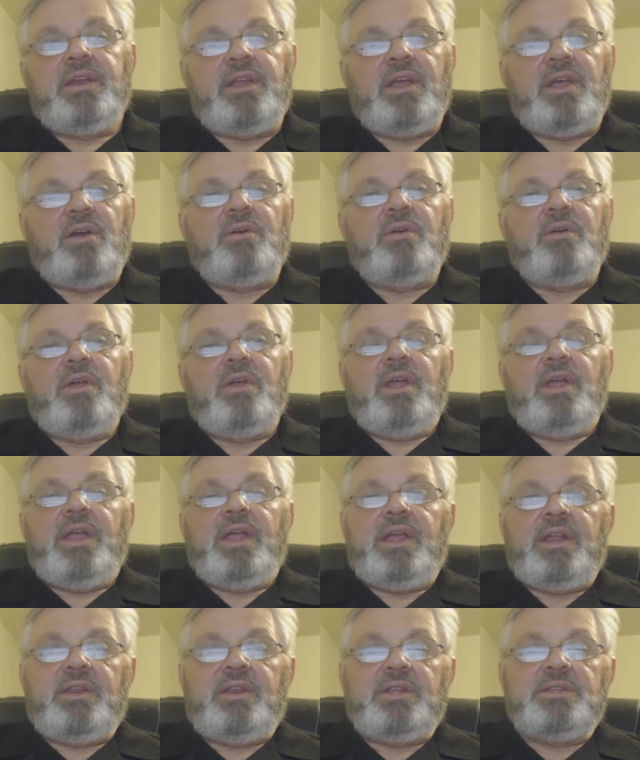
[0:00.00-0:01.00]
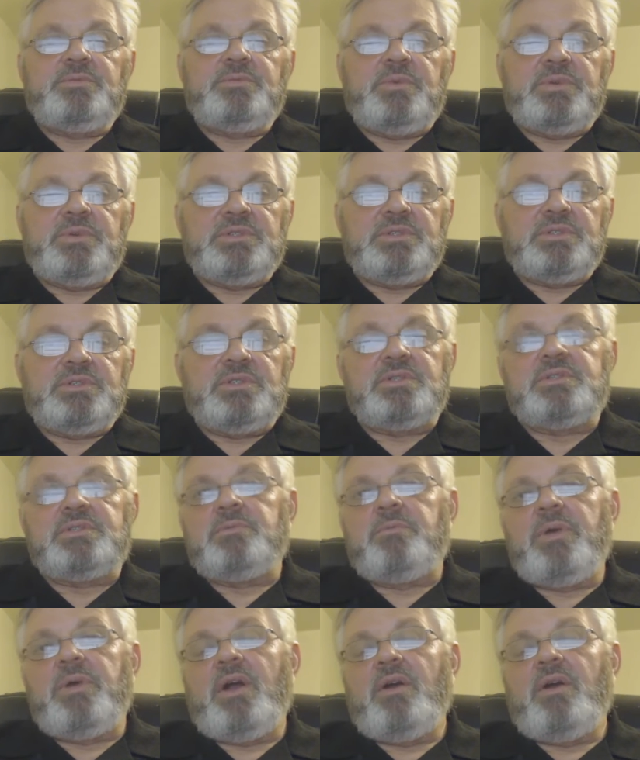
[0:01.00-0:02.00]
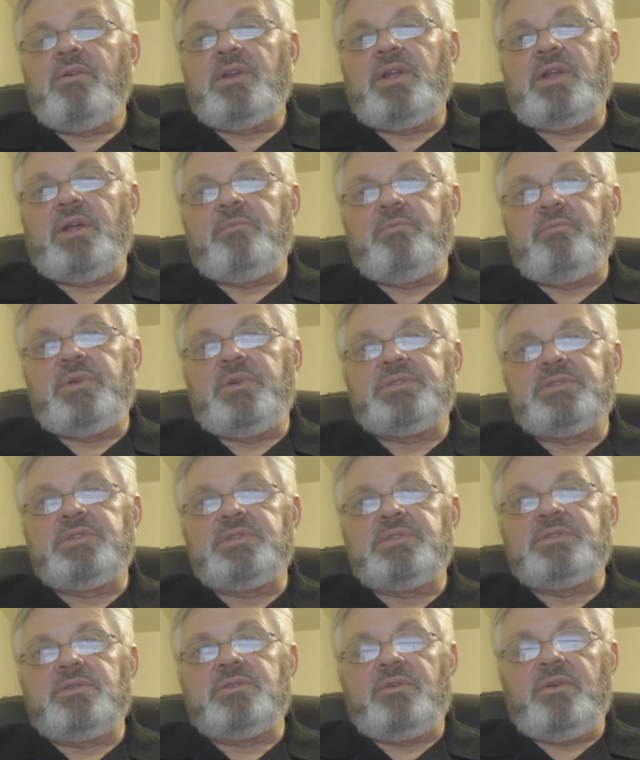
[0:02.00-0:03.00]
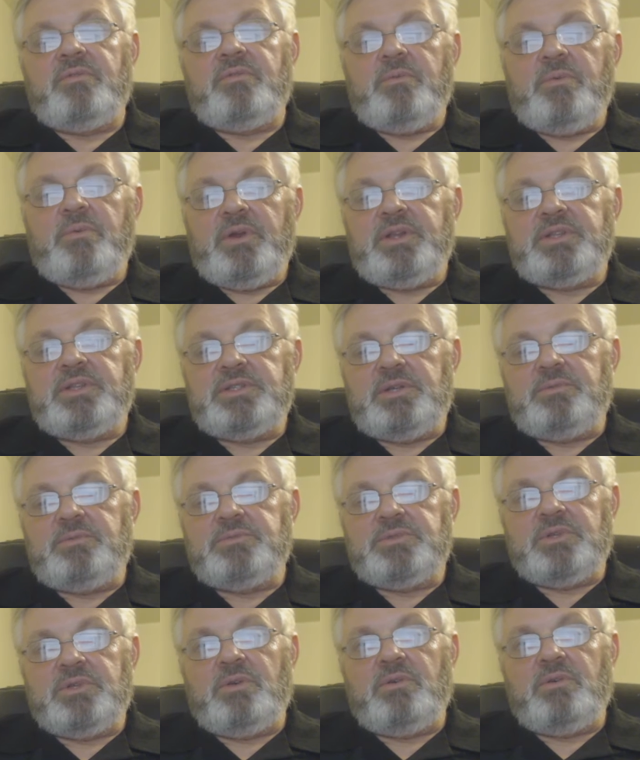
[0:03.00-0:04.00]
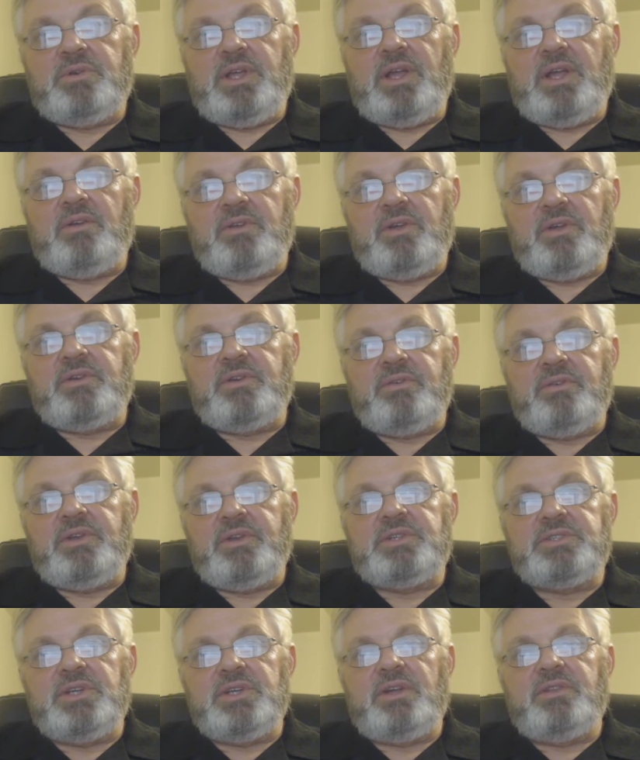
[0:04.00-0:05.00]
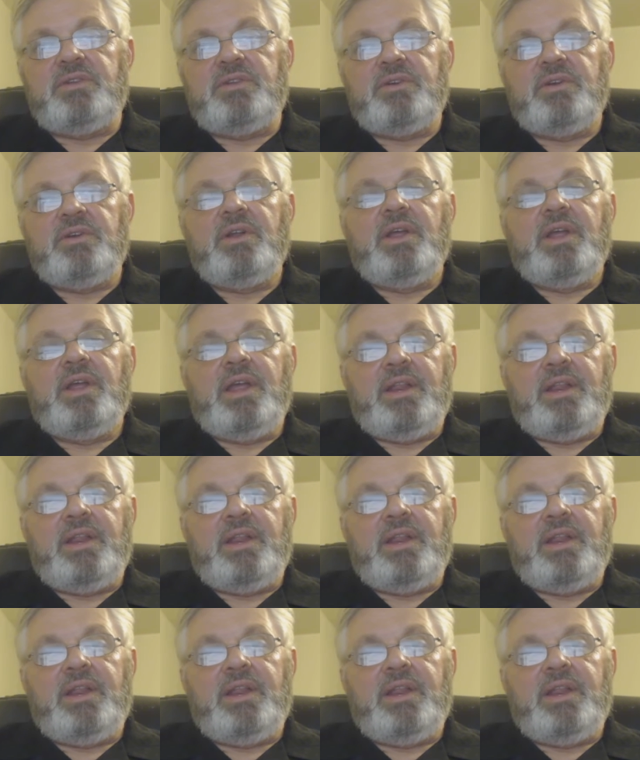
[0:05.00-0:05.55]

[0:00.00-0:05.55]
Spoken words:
Now, in this business, it's a power line business, so everybody seems to go down under each other,